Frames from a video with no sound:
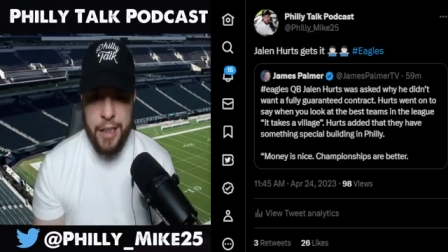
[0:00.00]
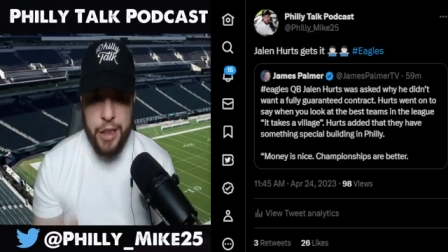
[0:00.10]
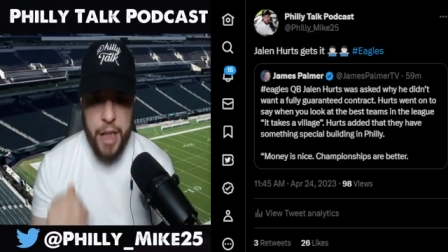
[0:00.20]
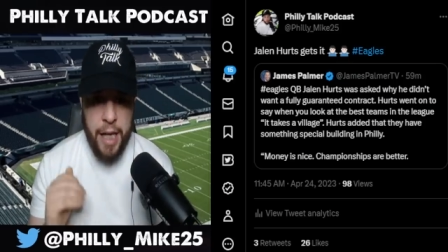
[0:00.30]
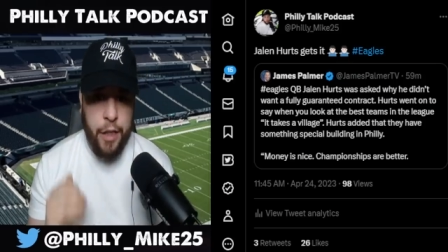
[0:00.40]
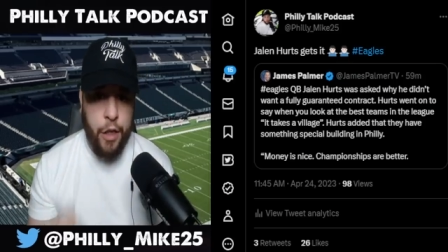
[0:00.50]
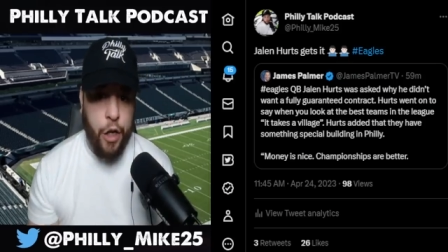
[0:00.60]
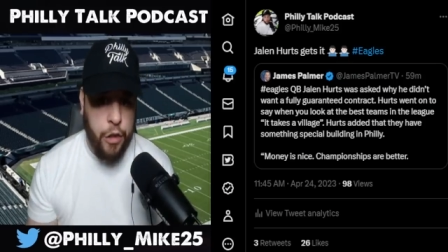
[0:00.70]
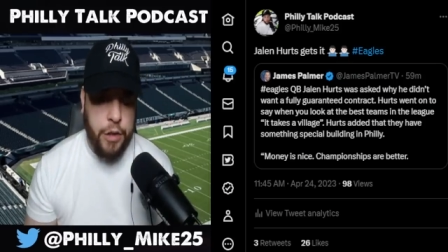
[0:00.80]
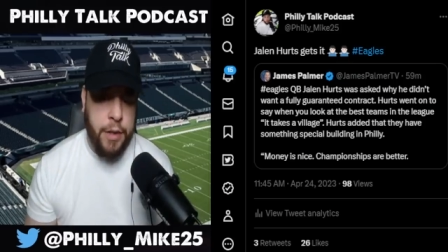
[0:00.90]
Jalen
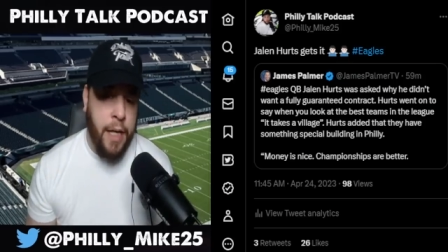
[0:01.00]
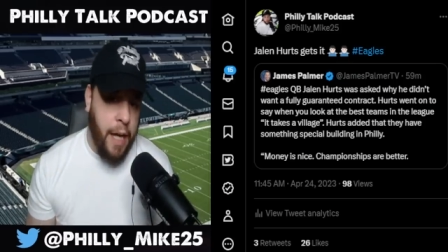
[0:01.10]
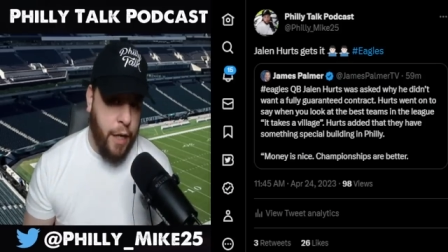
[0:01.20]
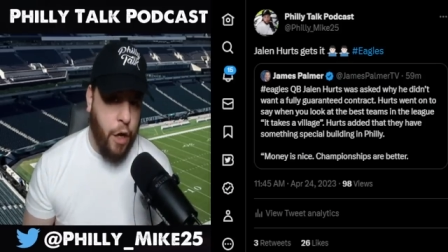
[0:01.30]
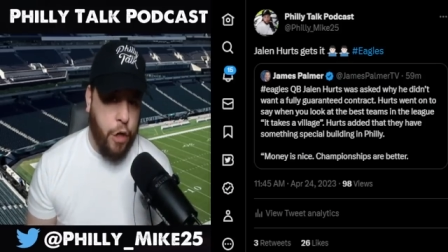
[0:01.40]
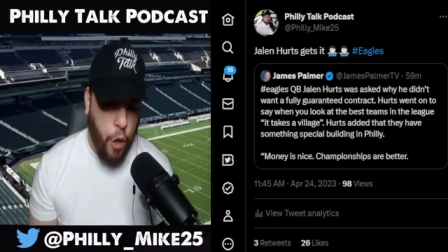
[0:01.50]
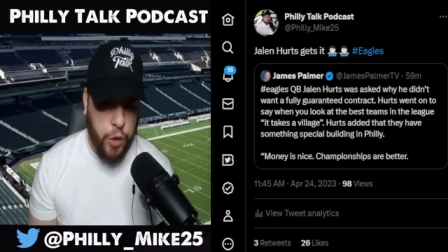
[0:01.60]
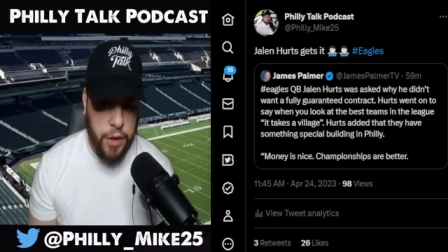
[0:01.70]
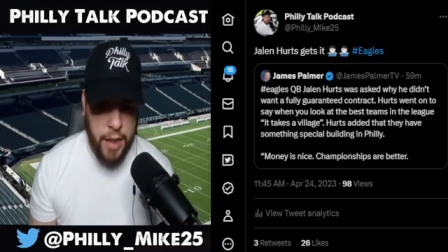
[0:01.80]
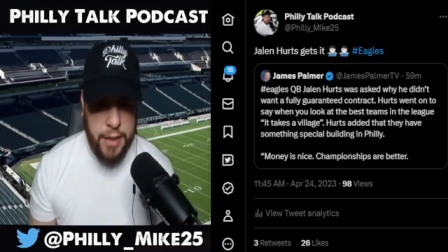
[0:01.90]
Hurts, and our
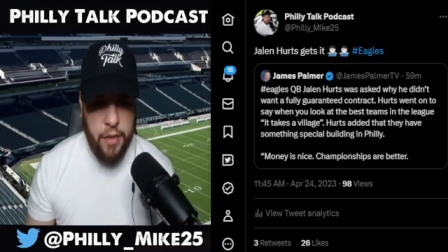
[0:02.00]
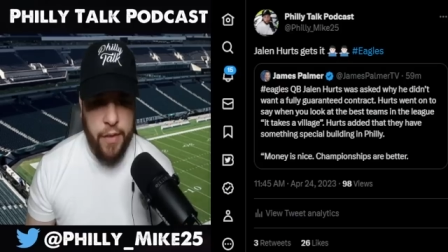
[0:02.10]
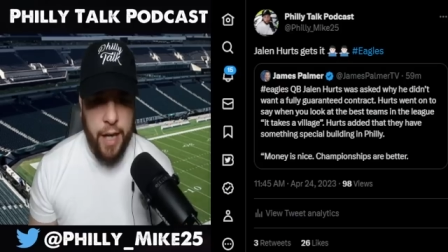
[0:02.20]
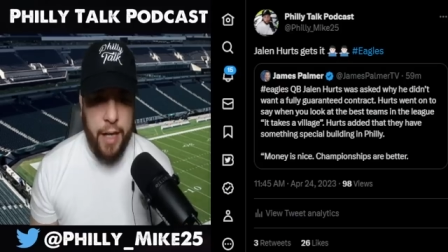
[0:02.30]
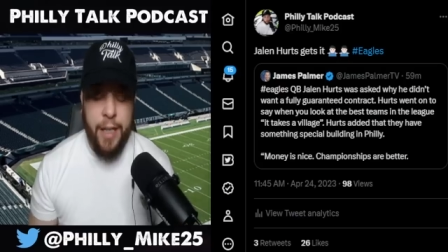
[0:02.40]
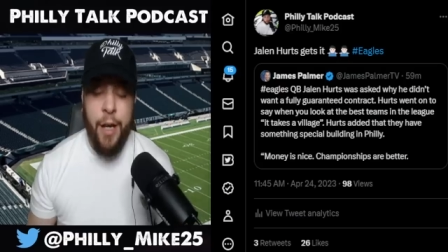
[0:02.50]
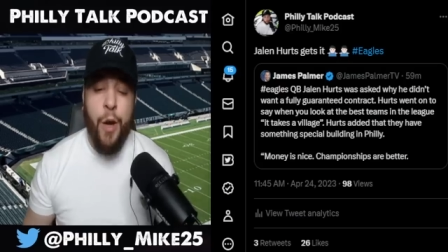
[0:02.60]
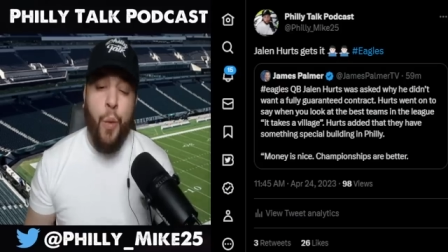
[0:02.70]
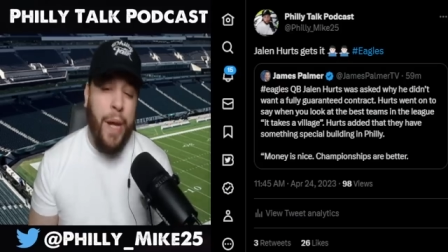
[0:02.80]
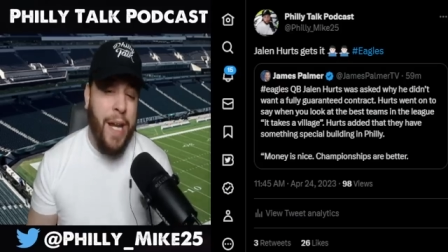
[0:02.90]
coach Nick Sirianni,
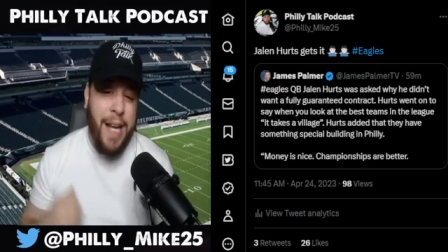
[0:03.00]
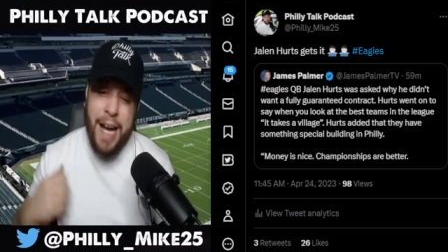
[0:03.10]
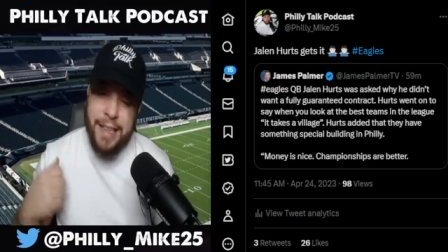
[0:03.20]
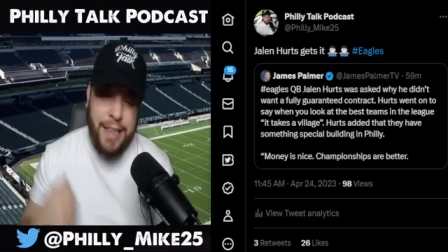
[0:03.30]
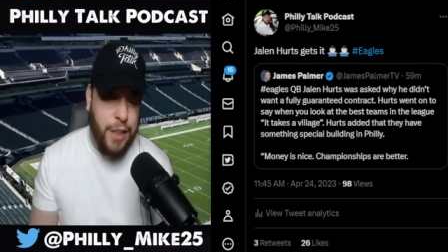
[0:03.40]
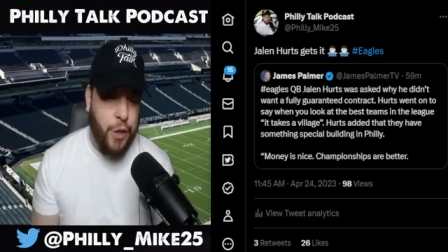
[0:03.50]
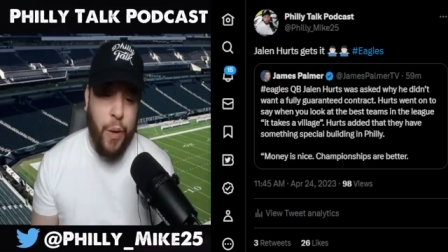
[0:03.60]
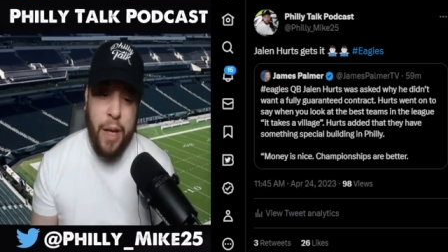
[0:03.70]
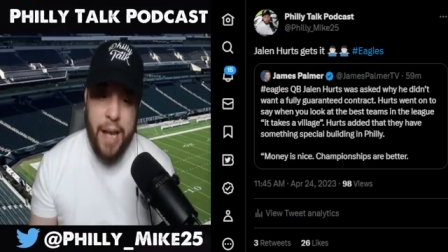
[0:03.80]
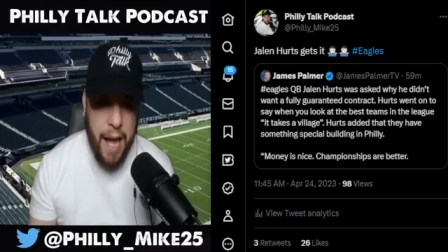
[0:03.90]
we got this
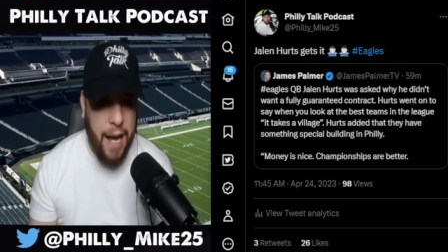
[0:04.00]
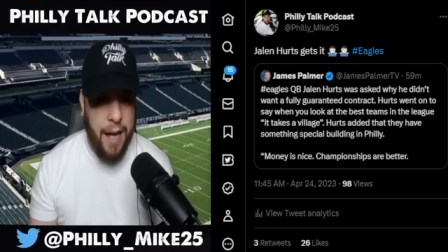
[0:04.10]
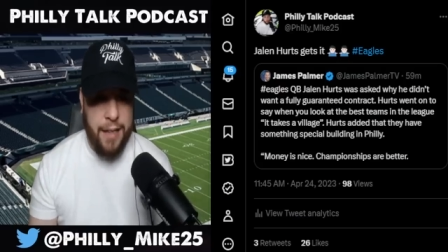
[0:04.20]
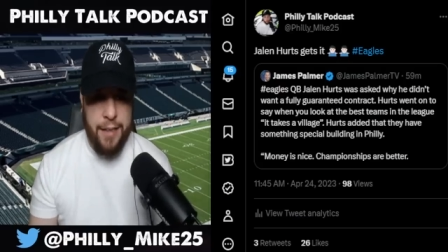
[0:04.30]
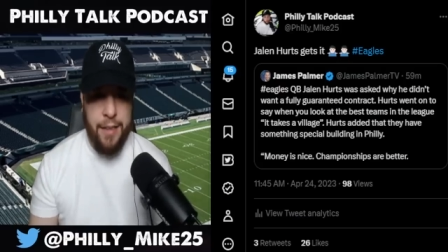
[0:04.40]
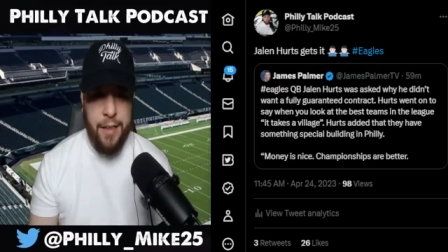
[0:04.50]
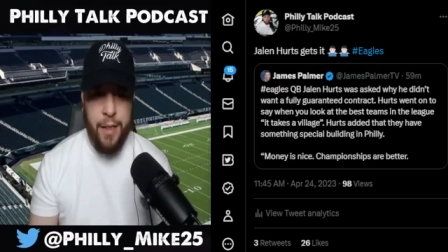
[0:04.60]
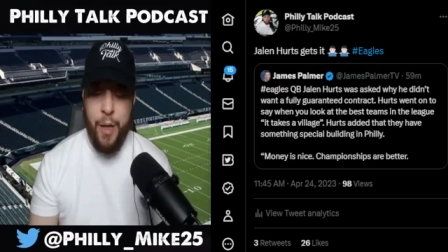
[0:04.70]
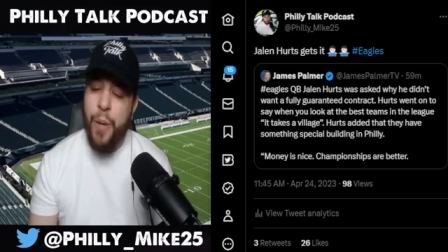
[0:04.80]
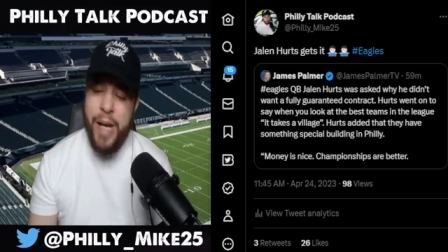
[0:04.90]
on lock.
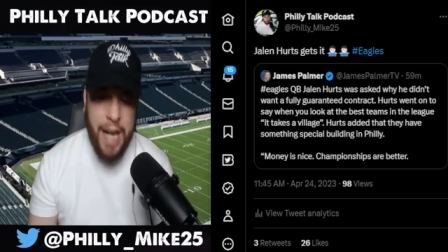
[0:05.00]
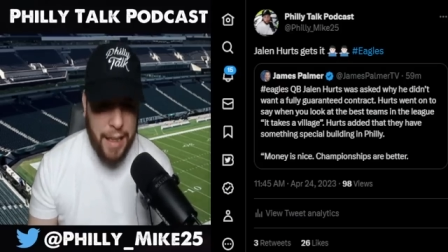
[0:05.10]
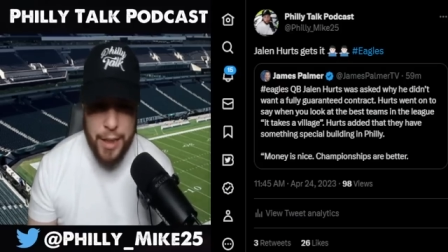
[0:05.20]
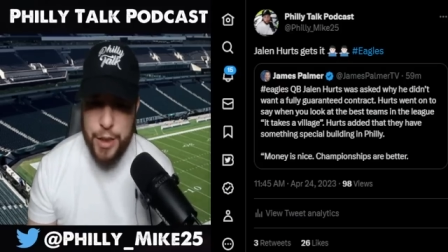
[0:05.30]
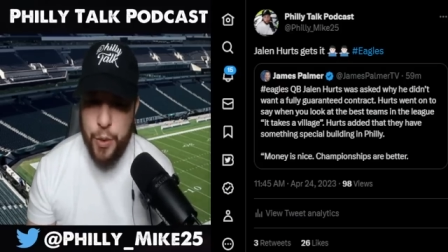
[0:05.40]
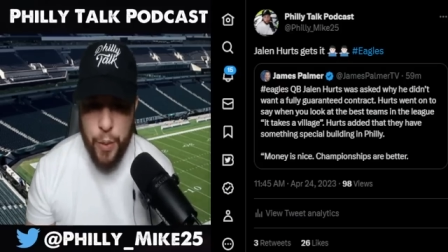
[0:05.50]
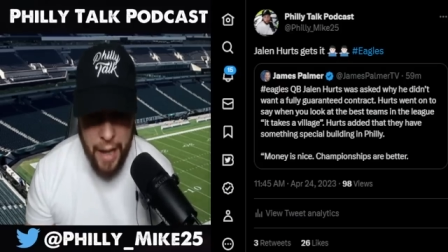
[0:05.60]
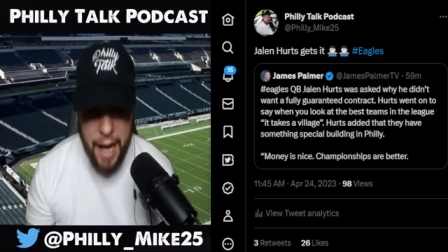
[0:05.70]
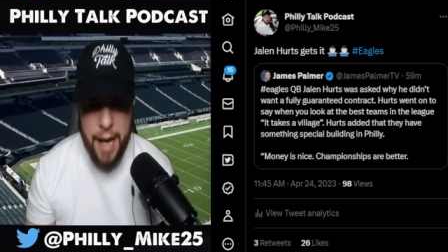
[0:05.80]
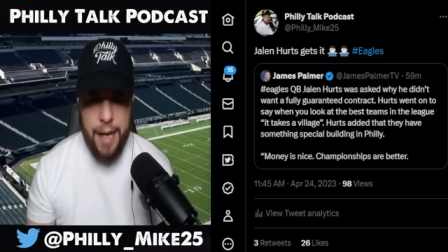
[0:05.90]
We got this on
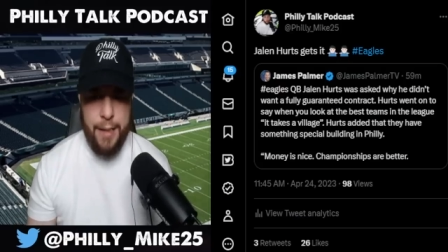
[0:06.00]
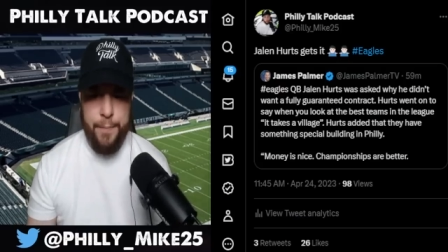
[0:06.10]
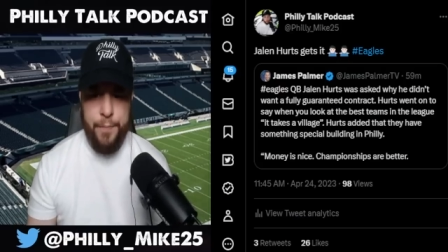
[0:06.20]
lock.